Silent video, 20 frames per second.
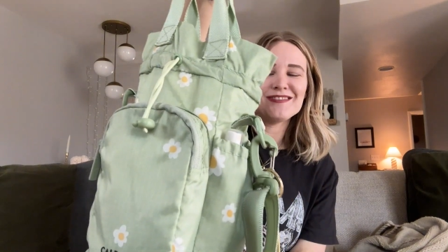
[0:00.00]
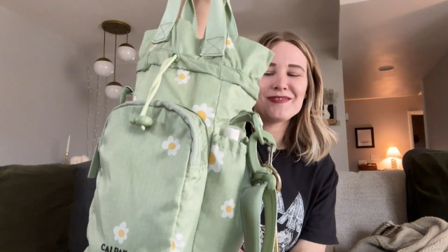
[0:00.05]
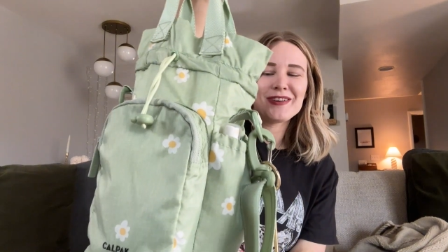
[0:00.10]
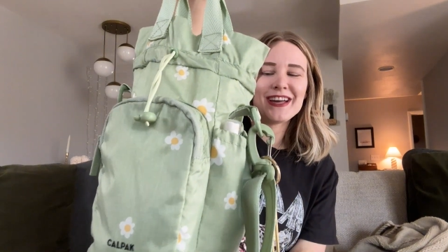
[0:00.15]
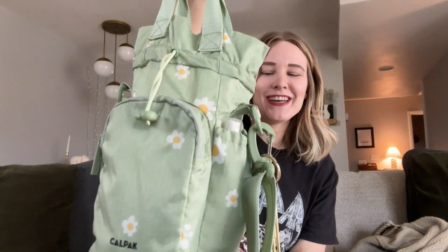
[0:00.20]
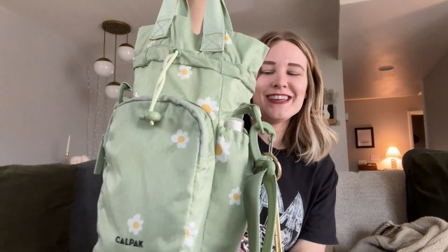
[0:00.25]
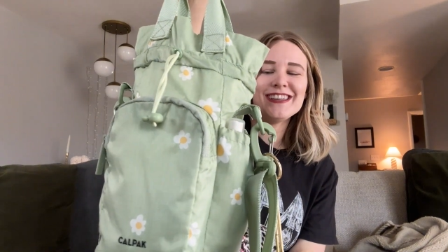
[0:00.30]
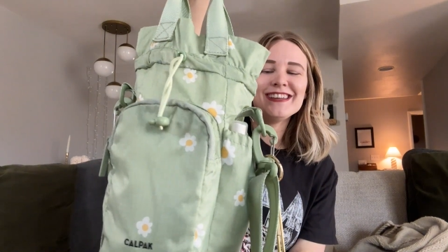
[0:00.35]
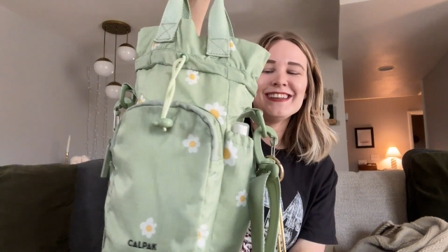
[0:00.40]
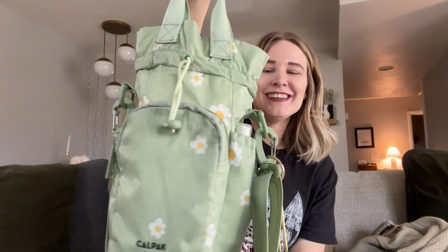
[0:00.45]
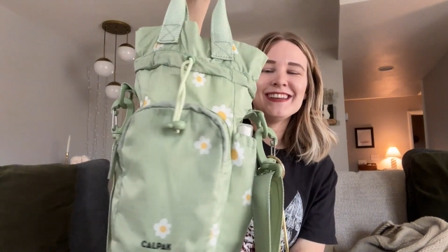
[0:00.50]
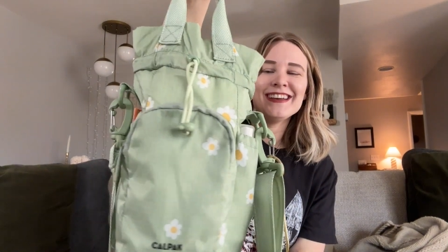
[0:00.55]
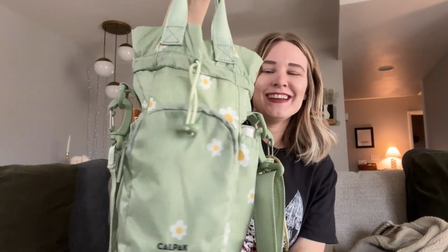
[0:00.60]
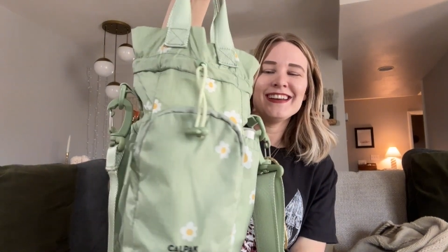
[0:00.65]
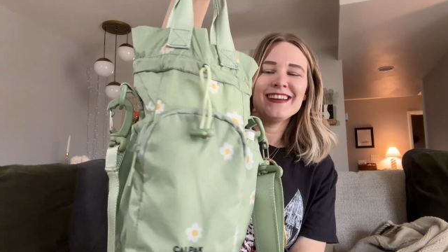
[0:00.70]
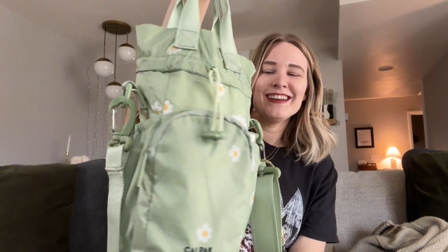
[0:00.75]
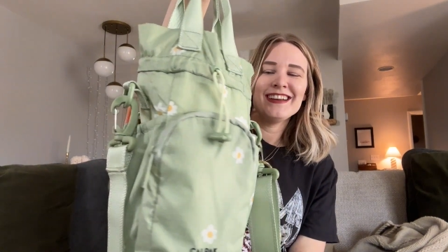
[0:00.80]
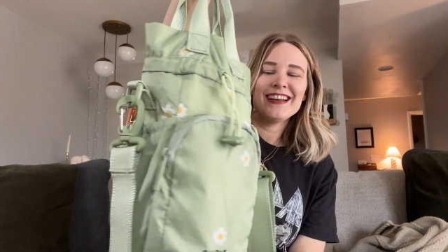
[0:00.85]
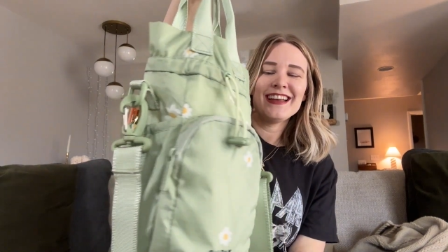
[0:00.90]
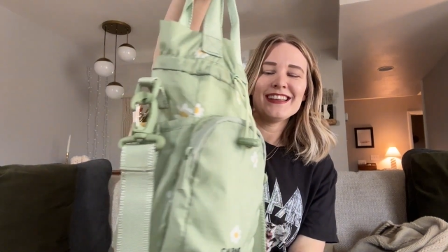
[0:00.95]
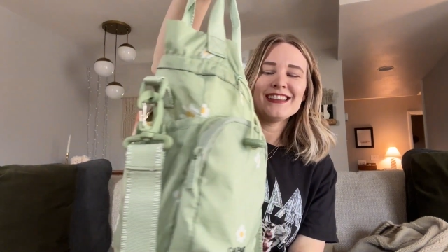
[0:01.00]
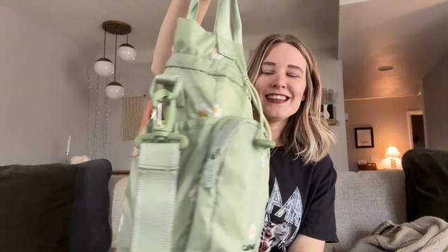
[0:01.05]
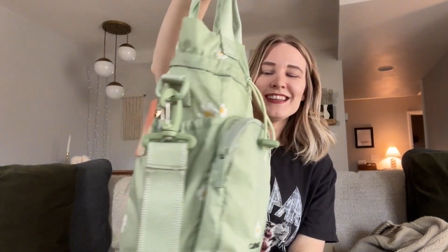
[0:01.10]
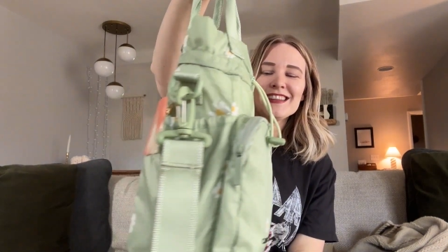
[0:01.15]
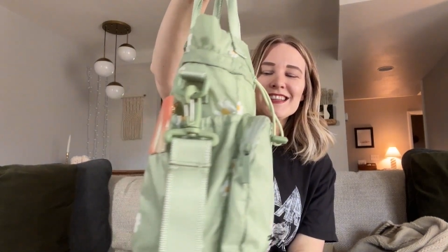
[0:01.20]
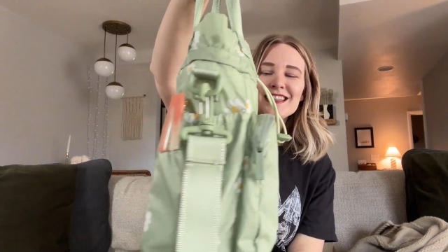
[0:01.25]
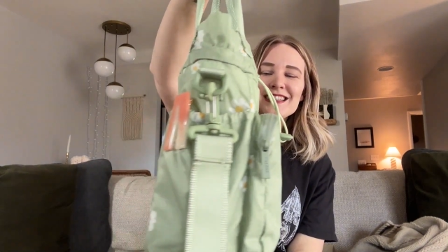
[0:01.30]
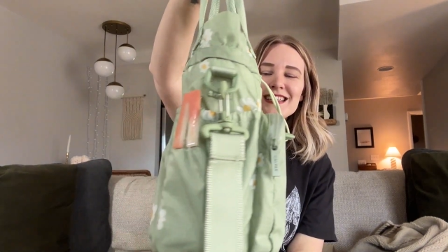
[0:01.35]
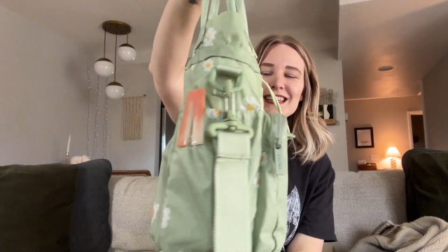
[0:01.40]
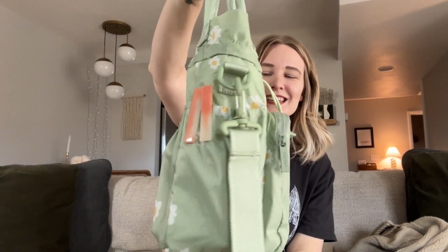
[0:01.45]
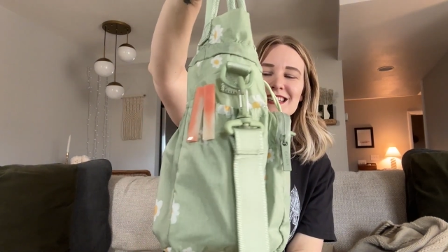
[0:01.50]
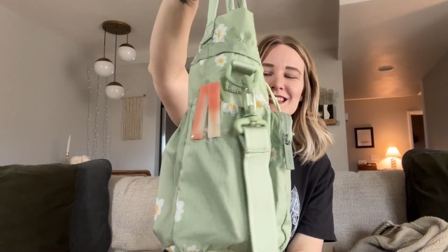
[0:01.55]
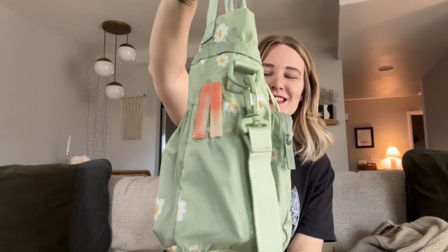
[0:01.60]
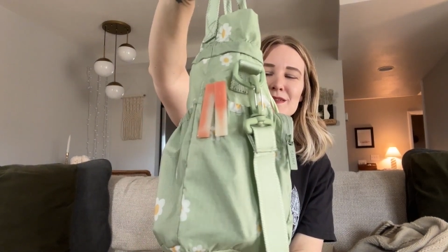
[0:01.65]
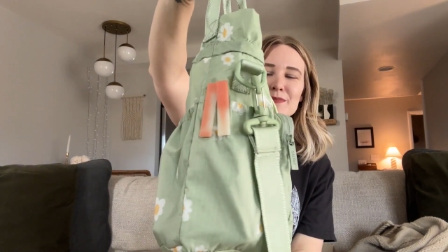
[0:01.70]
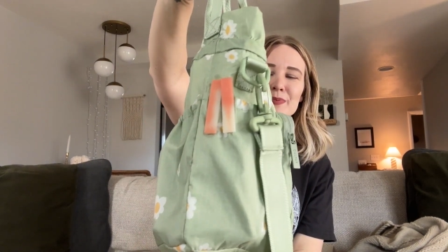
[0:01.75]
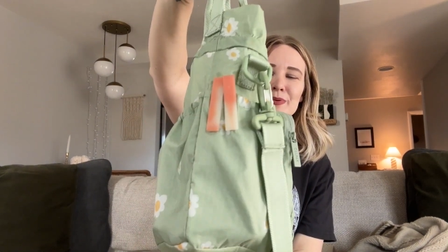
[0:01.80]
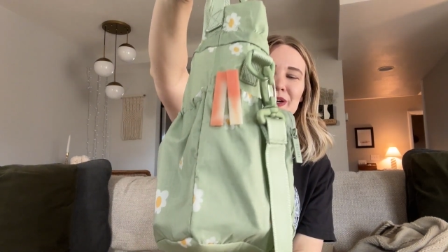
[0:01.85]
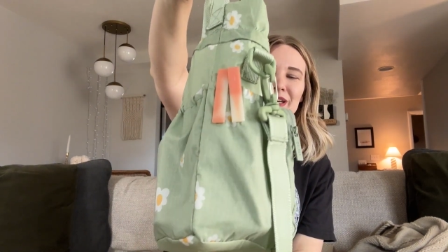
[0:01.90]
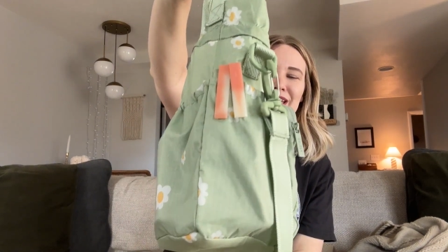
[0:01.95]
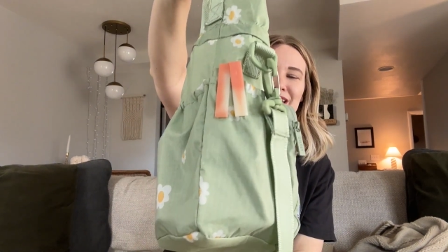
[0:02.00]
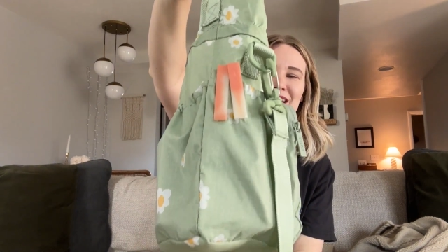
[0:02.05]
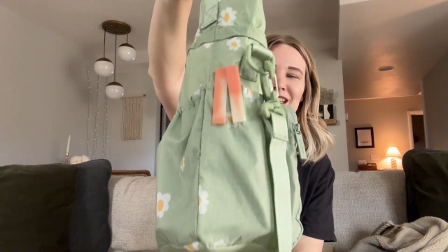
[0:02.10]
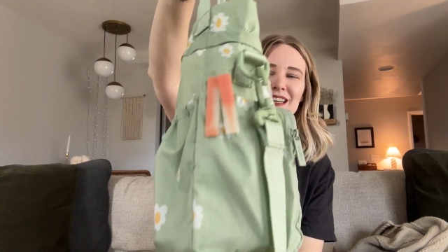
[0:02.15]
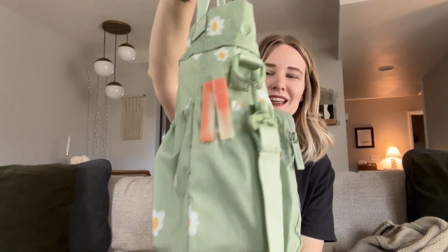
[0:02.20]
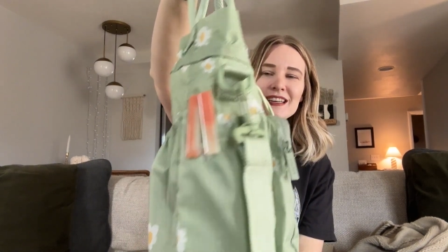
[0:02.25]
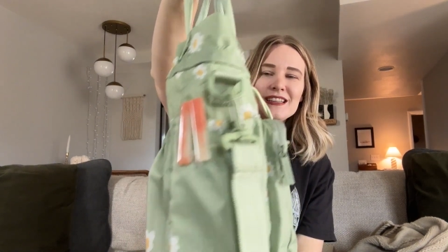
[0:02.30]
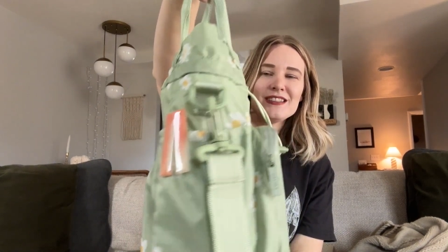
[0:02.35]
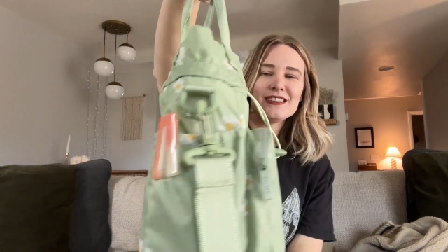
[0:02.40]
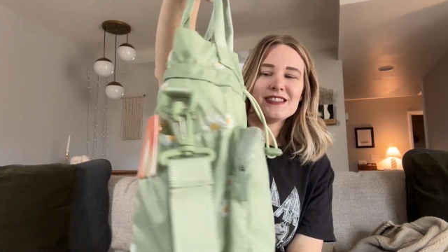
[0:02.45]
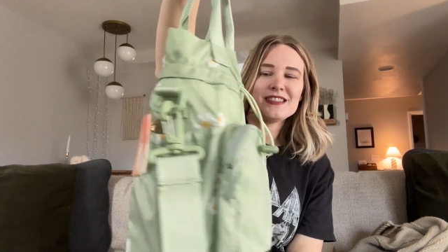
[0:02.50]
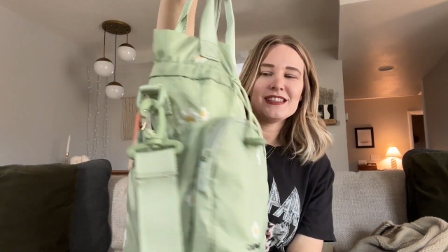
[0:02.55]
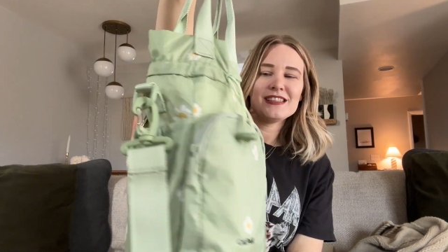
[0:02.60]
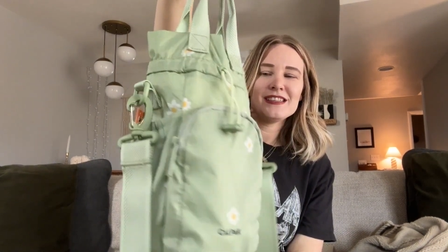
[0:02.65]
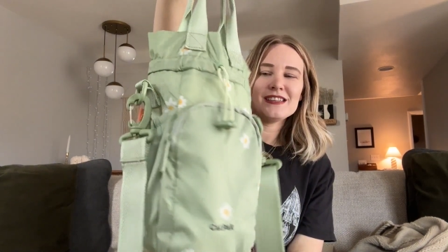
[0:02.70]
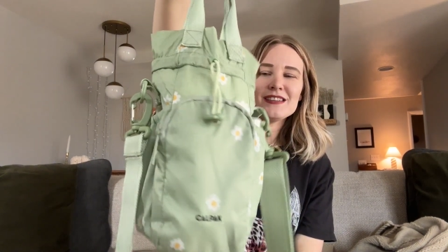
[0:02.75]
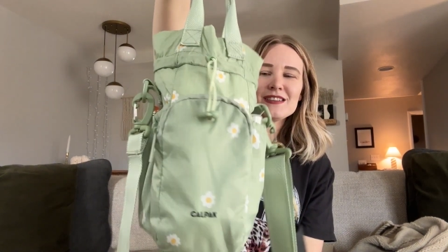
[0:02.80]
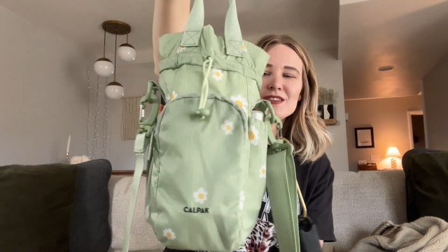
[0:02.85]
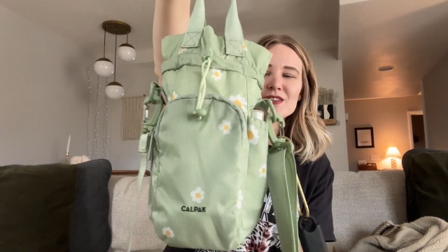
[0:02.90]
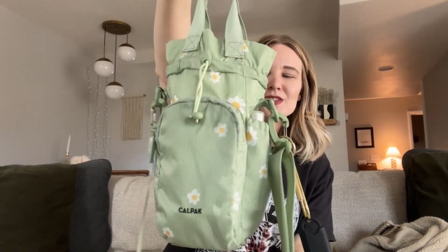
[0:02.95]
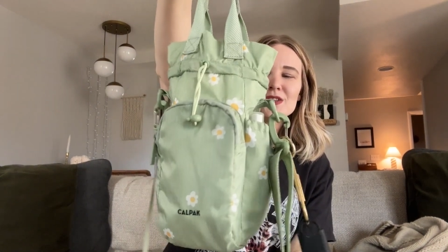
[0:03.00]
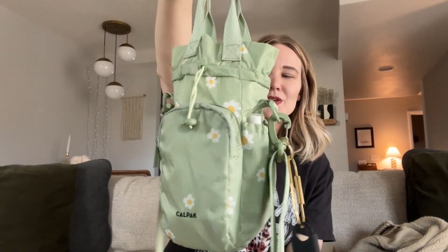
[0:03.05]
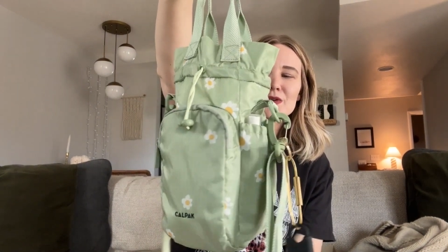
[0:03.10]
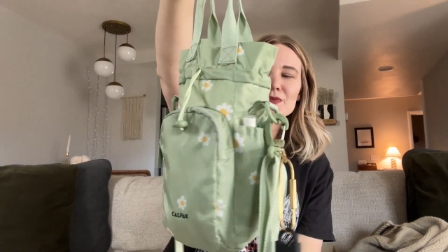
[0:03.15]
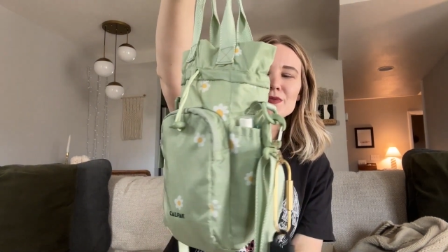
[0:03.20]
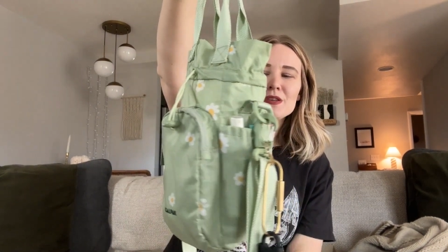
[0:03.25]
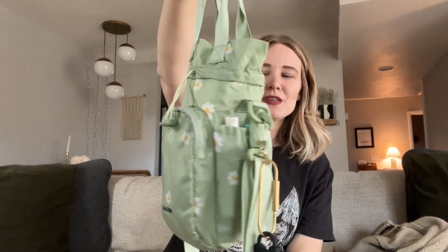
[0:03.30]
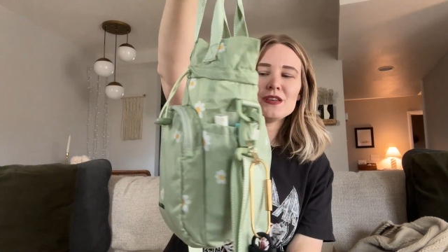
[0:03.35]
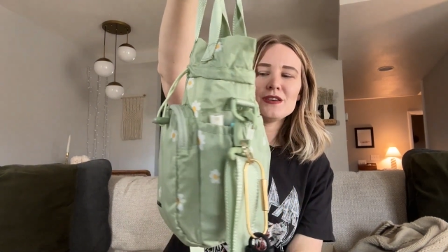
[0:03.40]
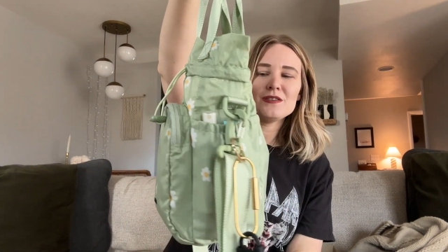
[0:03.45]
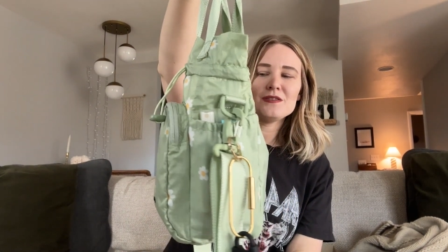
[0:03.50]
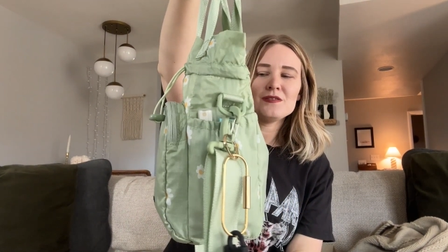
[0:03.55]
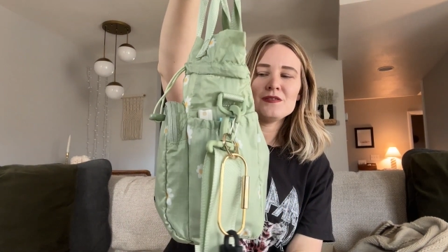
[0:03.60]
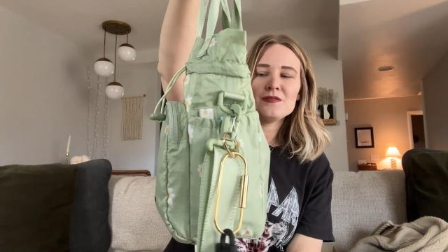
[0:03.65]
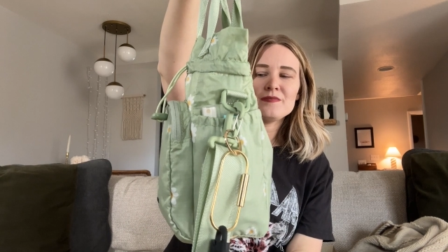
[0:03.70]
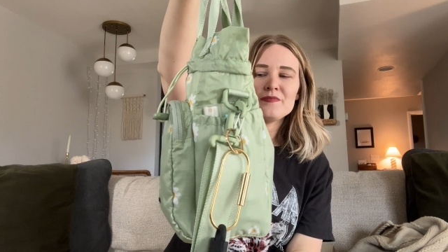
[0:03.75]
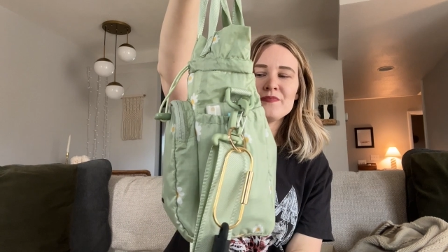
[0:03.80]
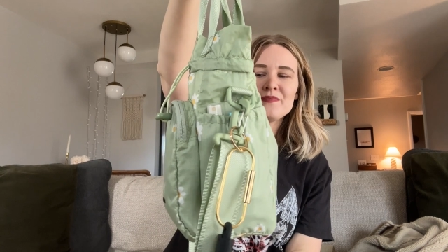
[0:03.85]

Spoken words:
right? I got the daisy print and I just think it's so cute.